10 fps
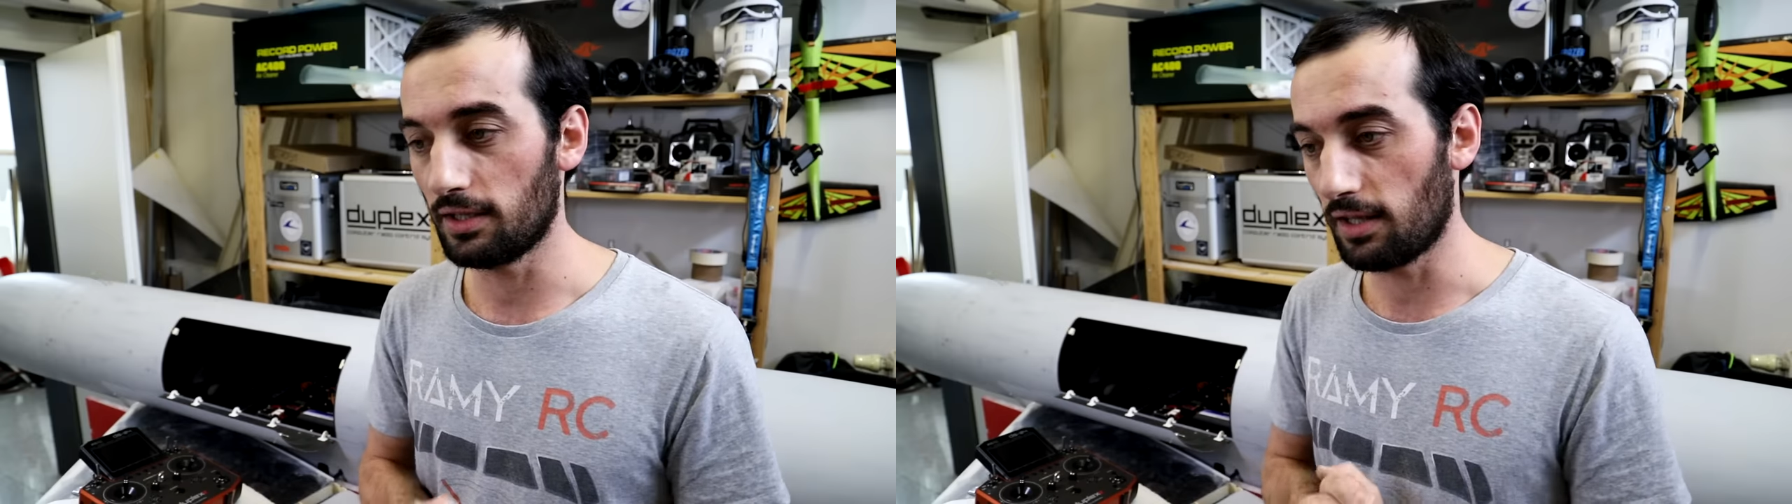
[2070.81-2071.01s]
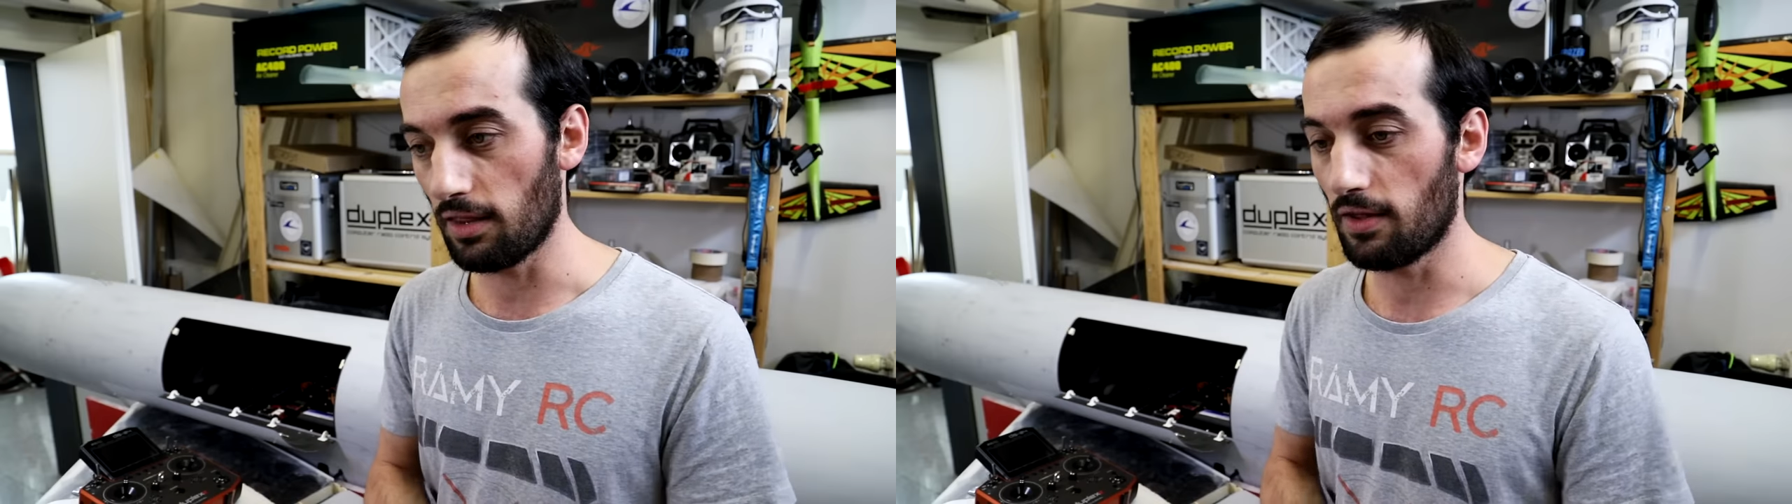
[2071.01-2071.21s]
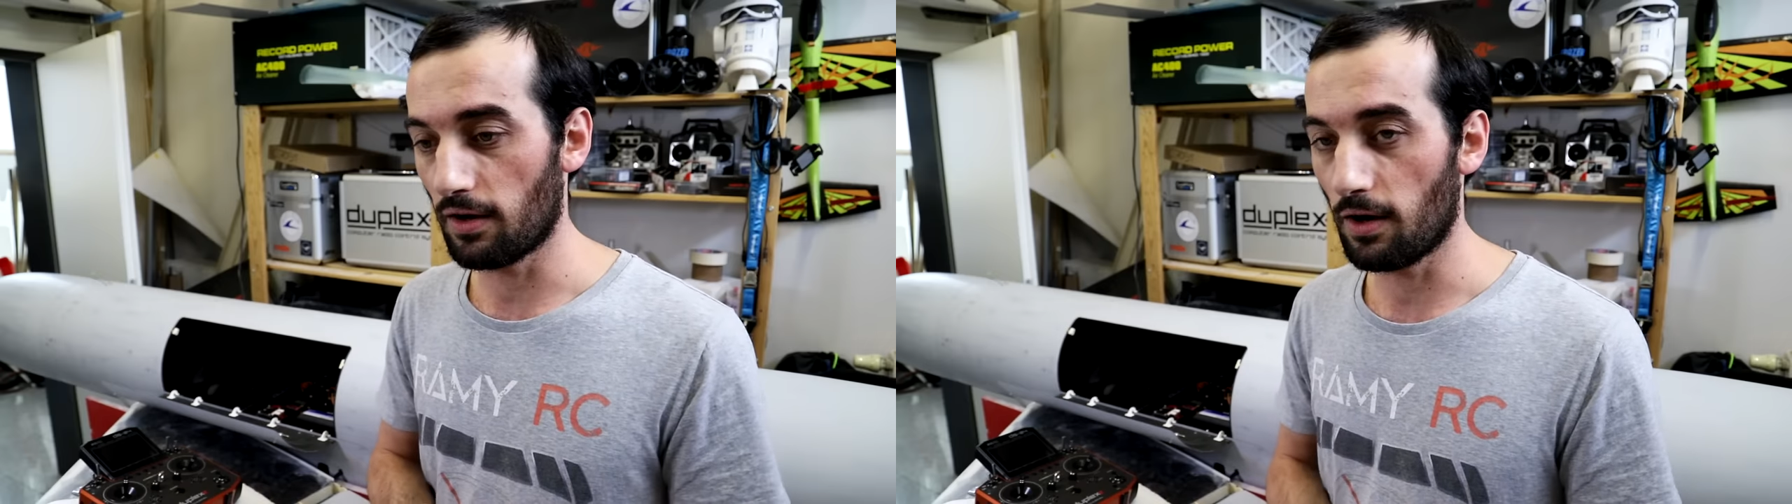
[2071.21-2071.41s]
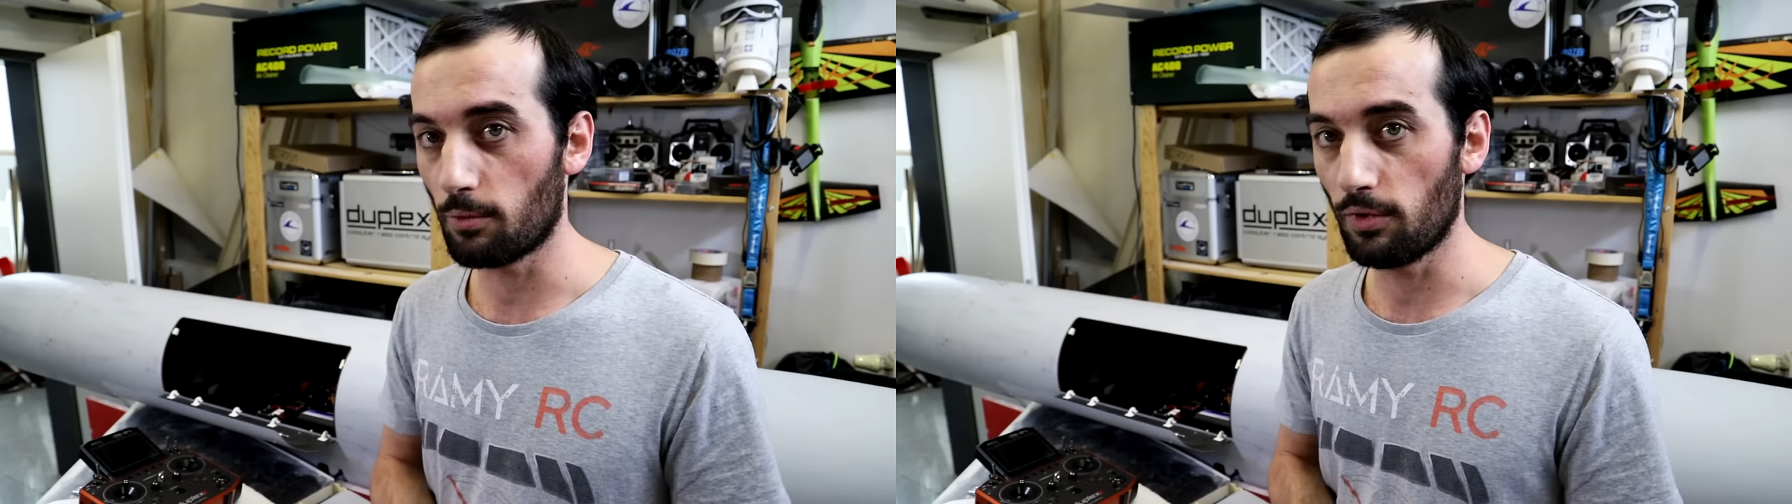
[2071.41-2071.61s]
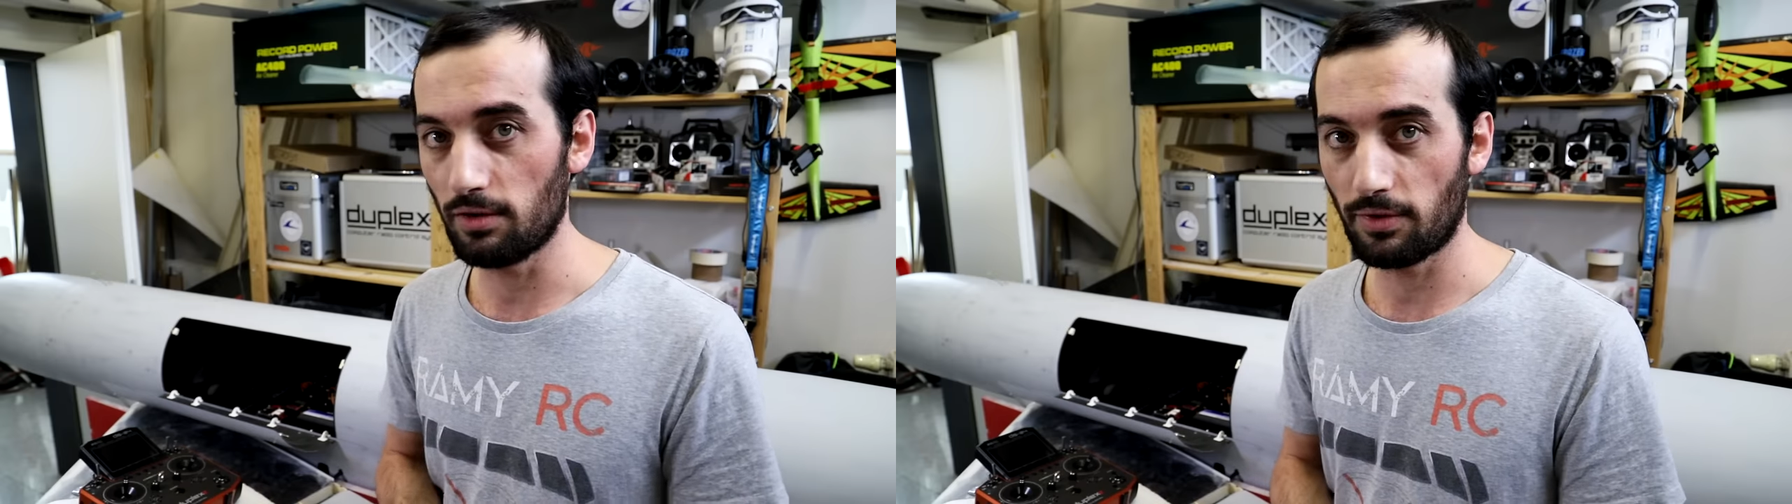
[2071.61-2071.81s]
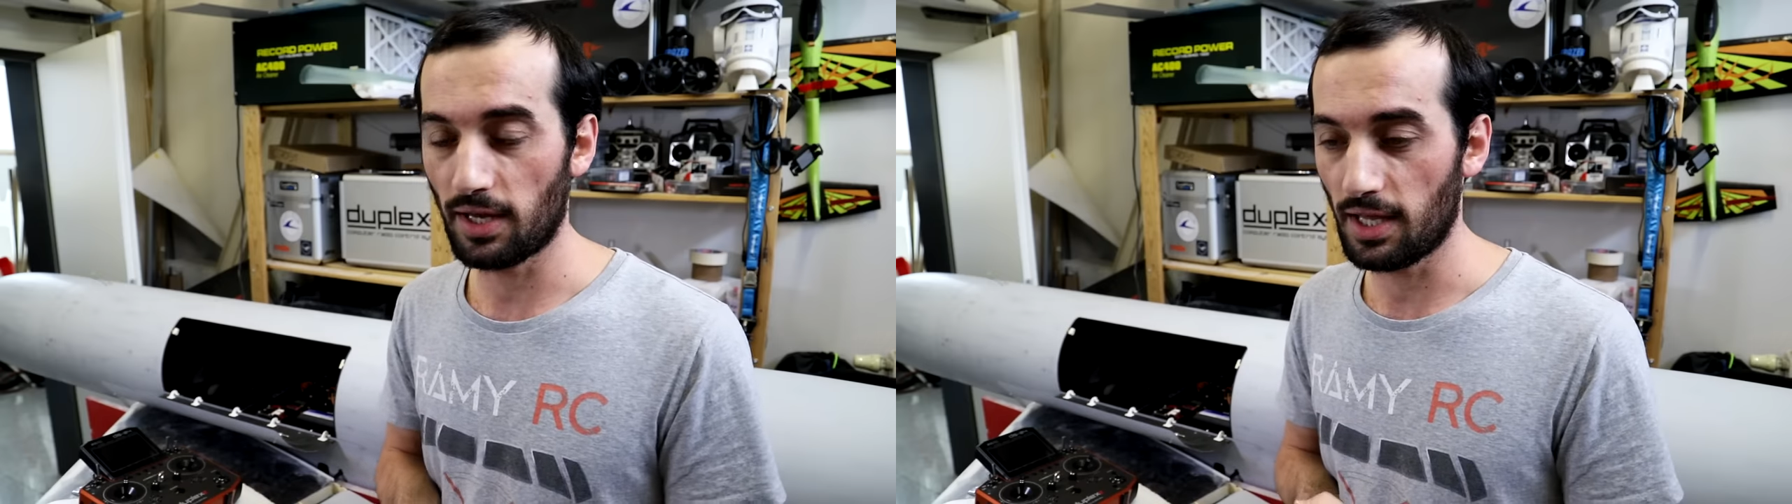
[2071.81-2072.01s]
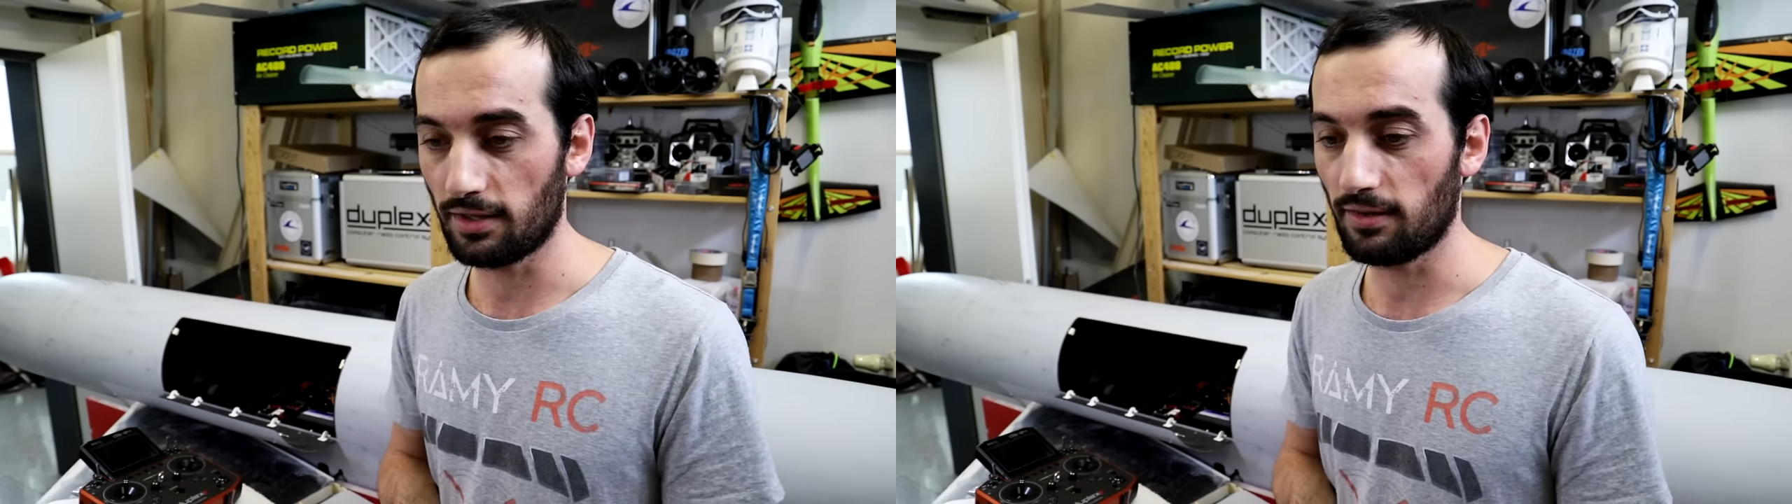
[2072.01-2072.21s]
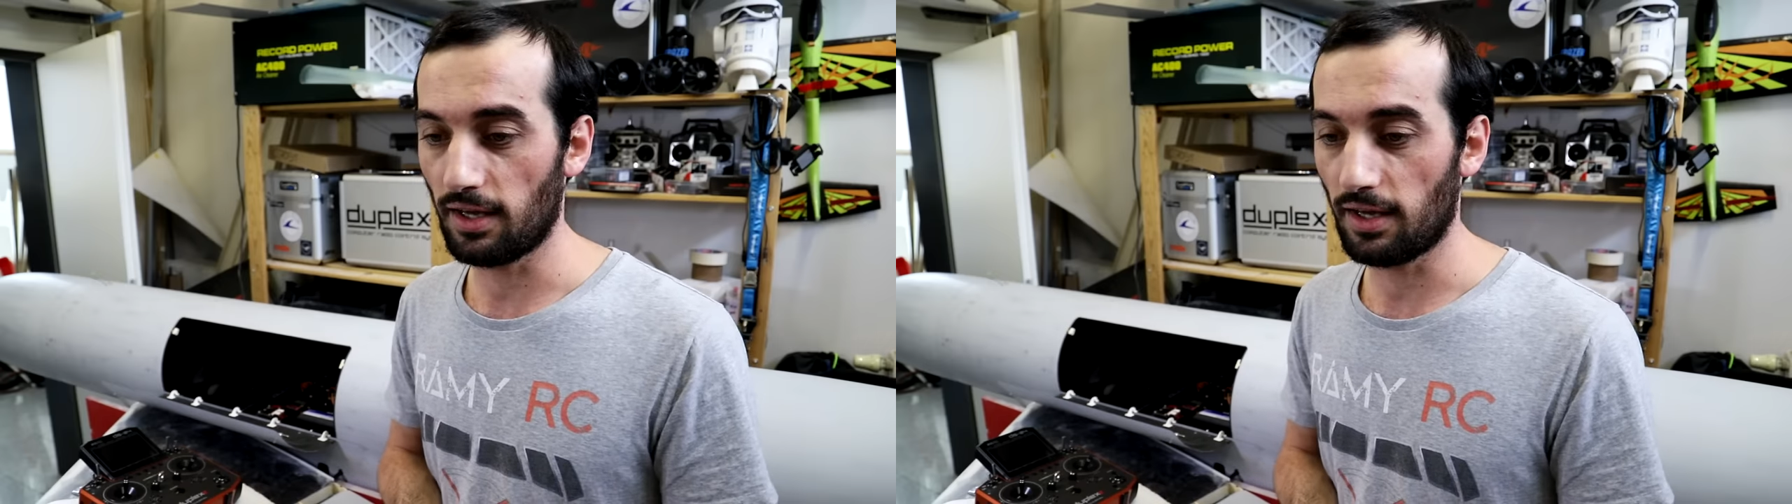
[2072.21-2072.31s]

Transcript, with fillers: done the carbon livery yet,